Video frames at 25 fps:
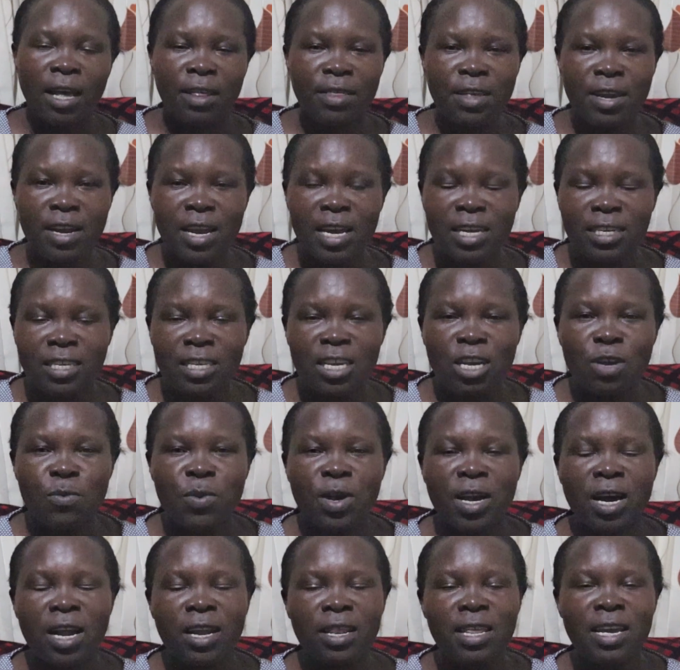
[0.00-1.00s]
The next thing
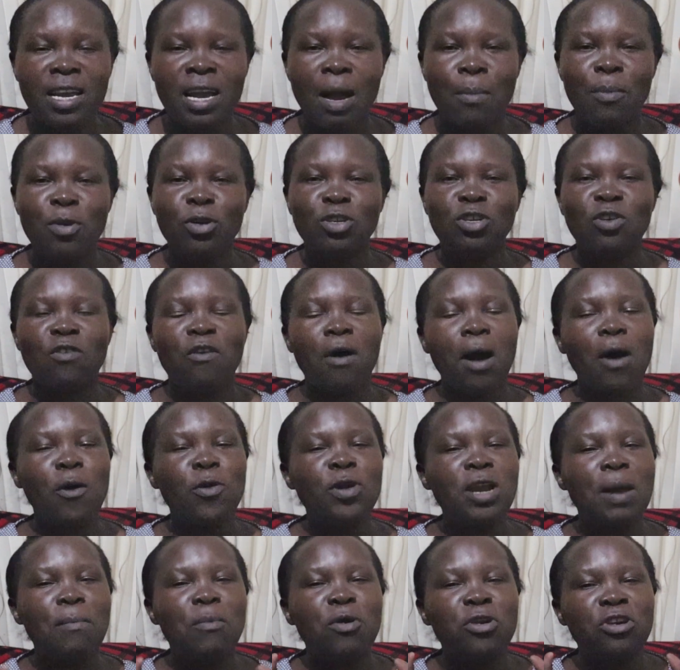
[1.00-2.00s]
we can think about,
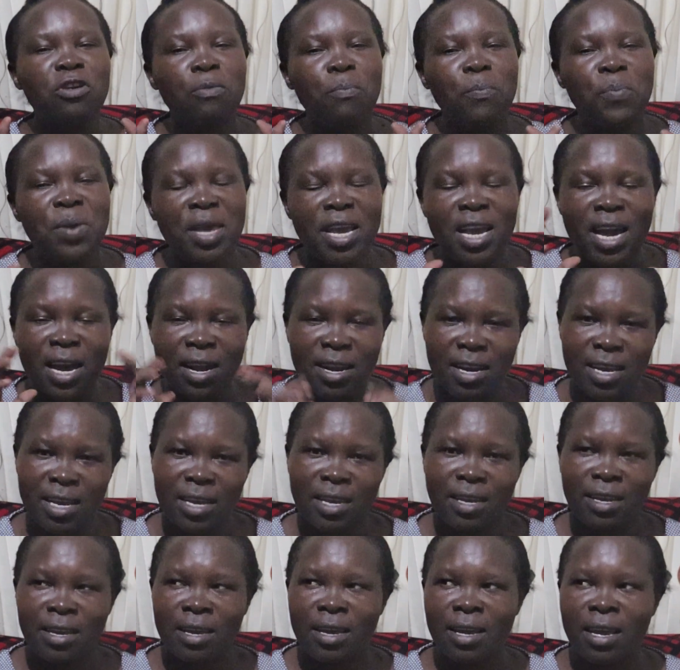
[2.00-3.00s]
what about piggery?
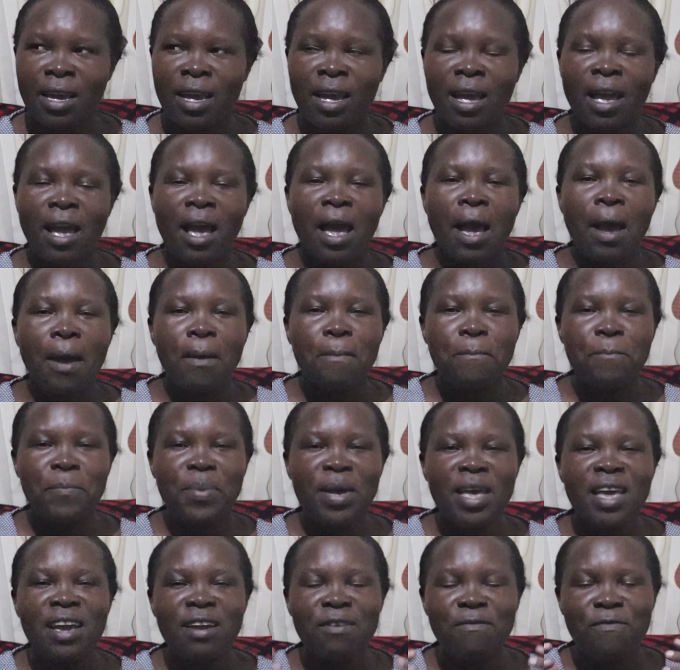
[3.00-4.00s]

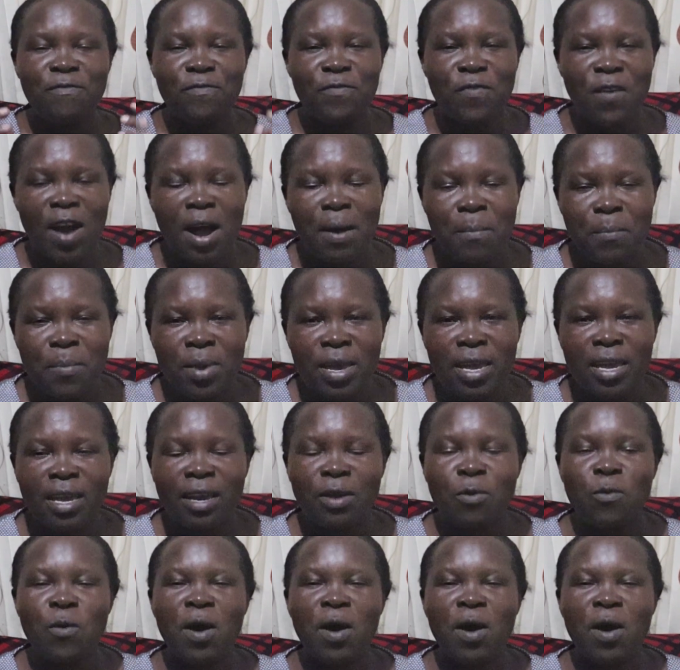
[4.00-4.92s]
Pig farming.